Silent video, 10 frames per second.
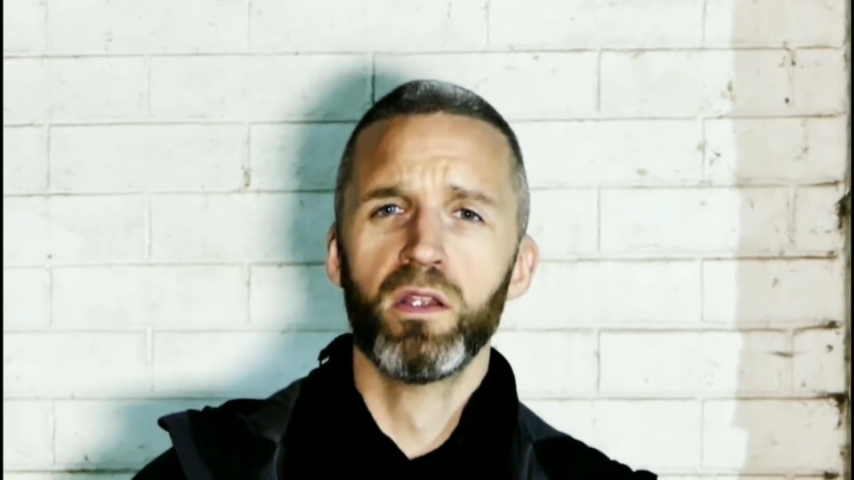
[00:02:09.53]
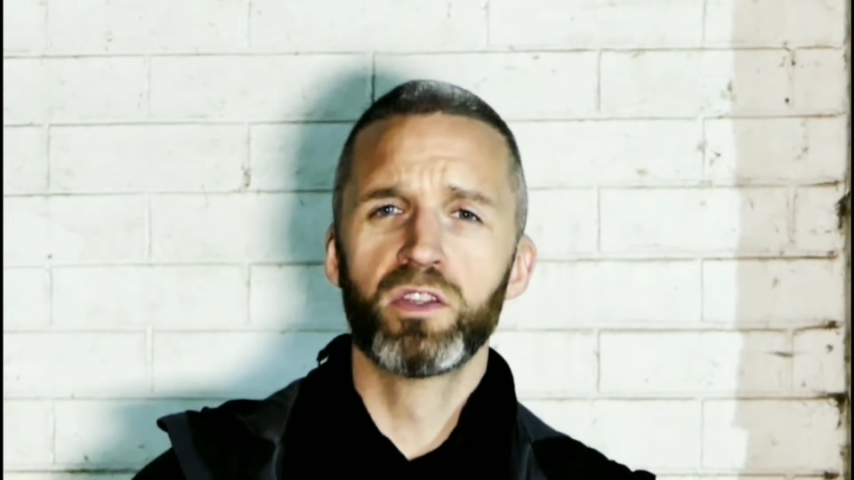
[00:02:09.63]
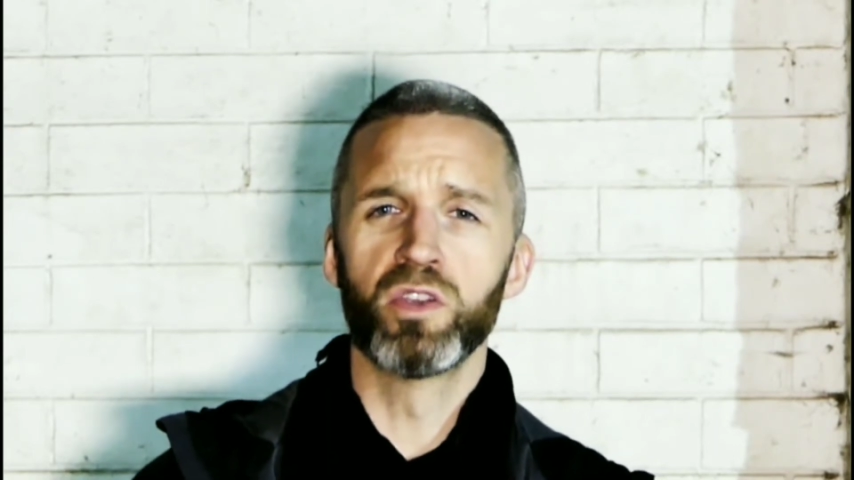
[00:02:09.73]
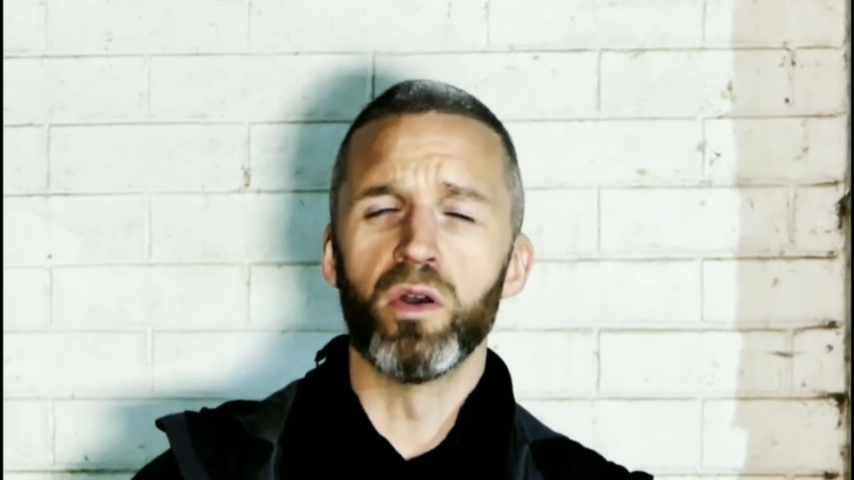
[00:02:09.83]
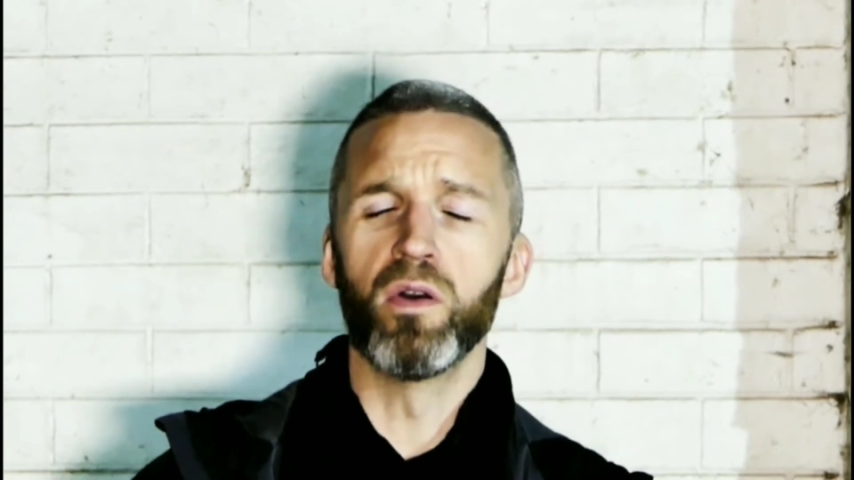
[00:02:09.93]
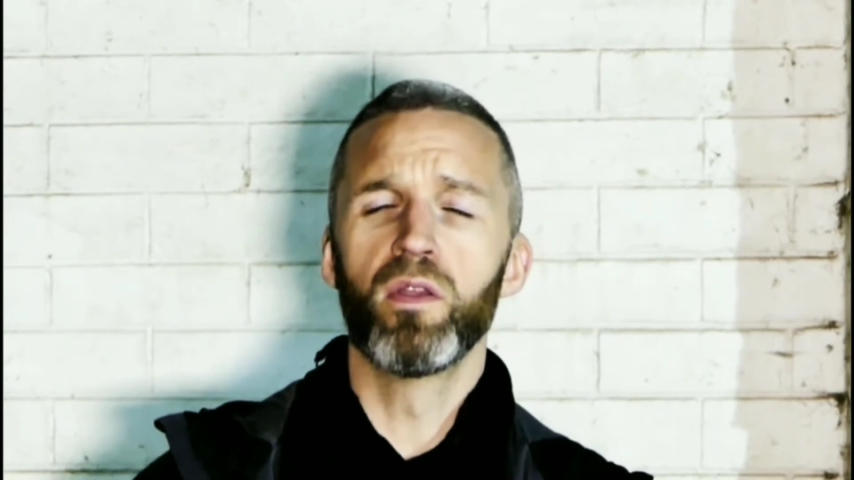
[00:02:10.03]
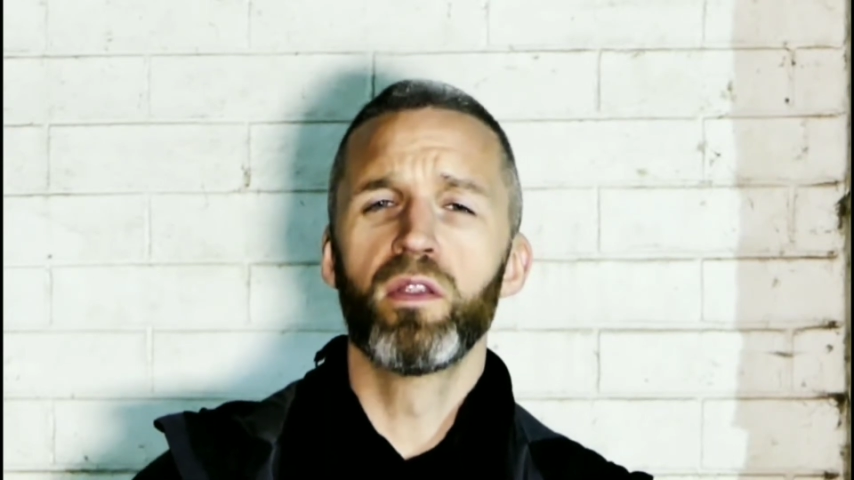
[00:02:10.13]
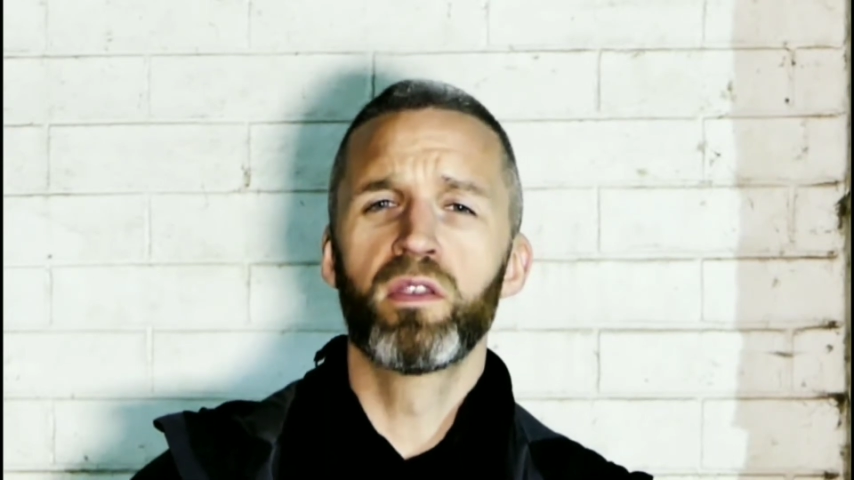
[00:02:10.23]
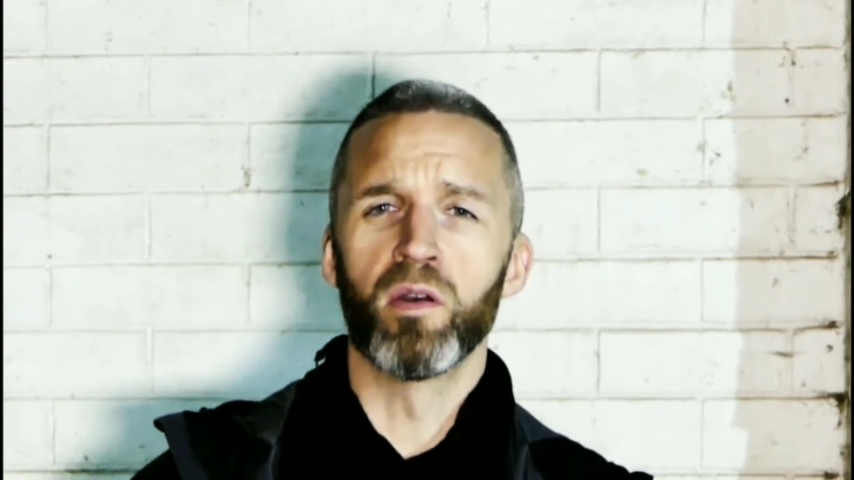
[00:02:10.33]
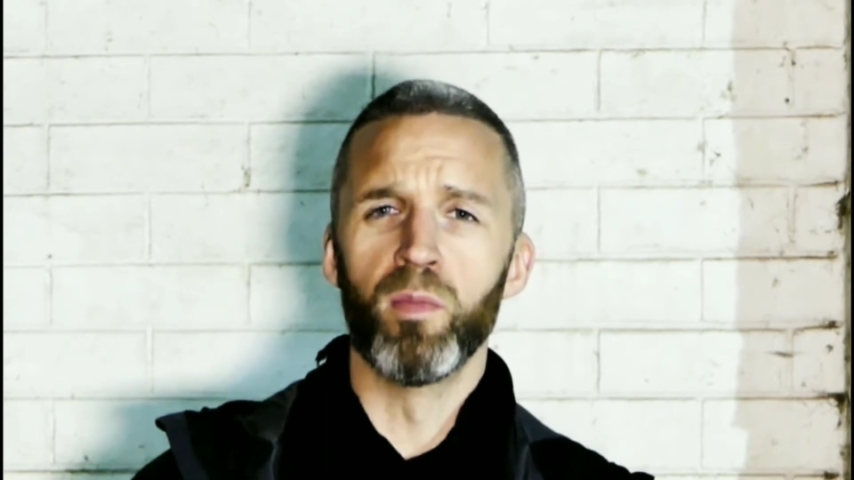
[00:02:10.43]
shot
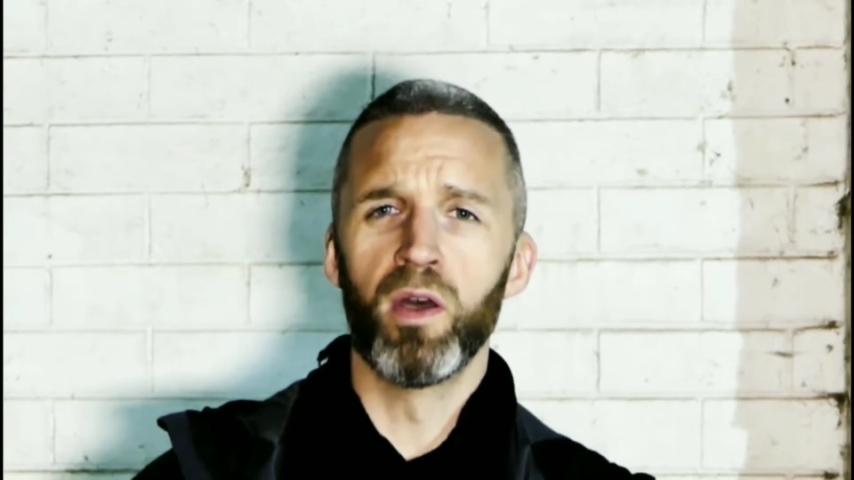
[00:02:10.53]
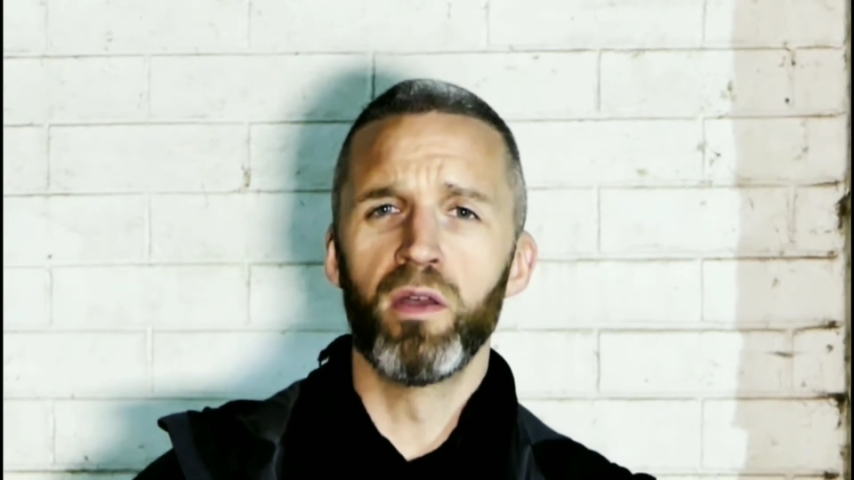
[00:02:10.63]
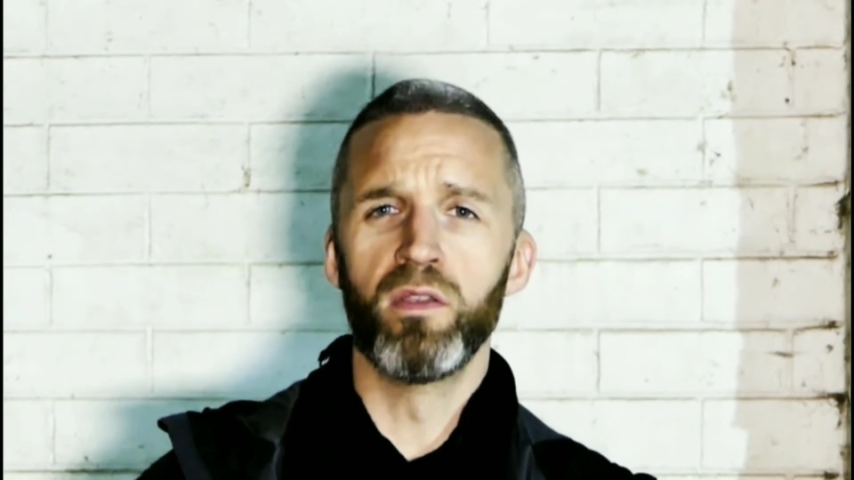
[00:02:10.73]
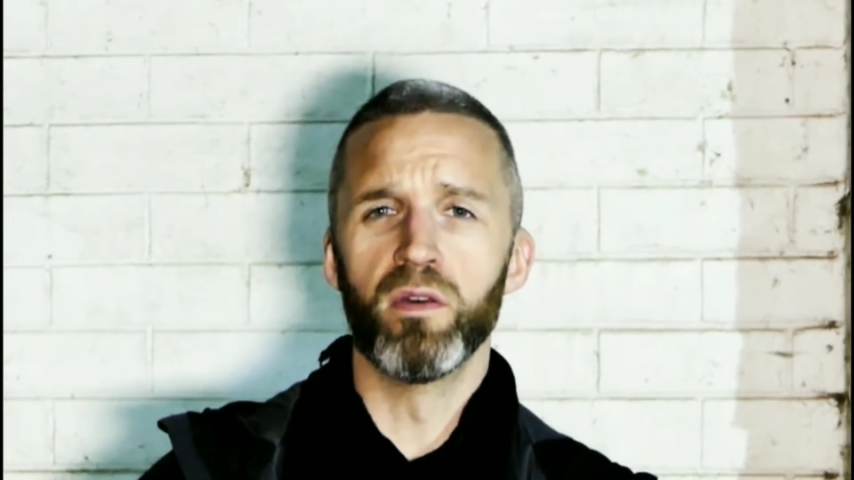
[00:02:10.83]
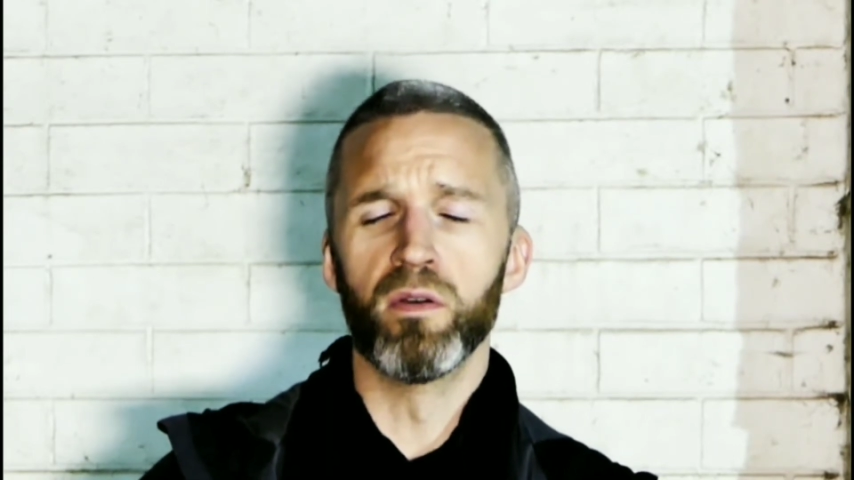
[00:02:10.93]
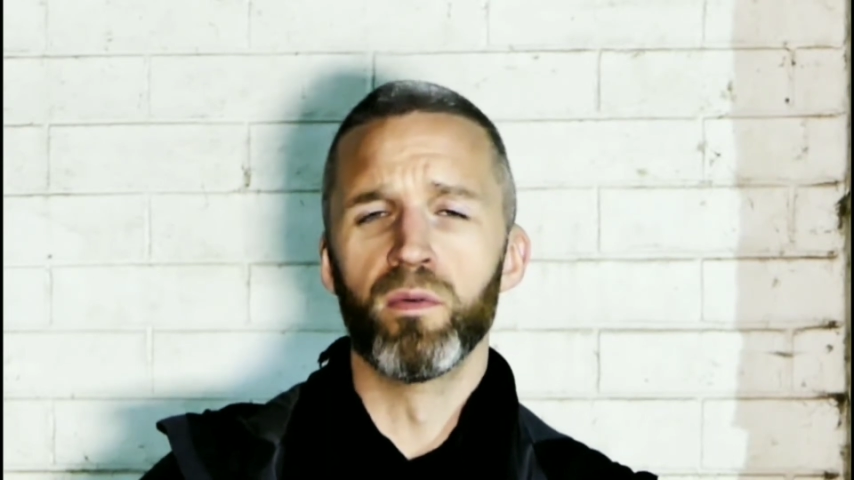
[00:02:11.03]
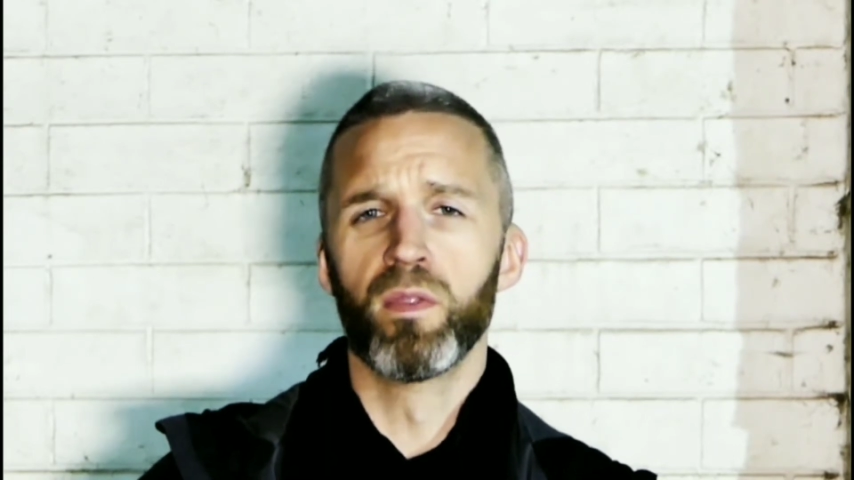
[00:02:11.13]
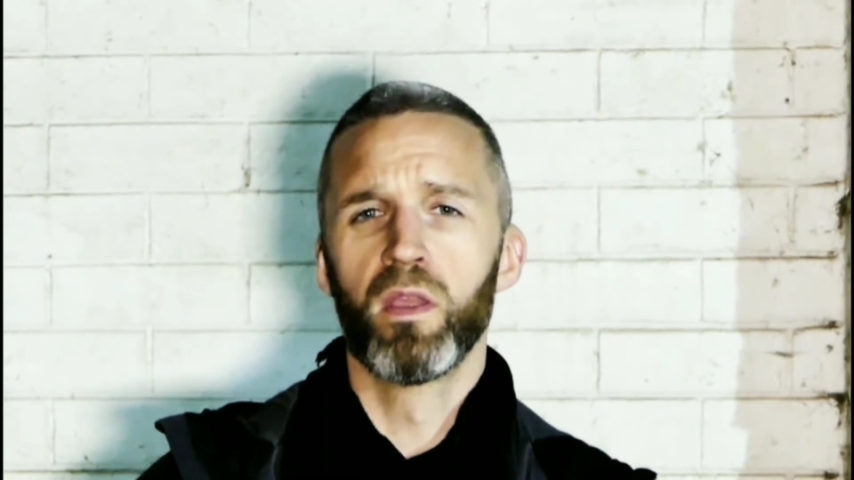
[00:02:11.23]
Tom Herndl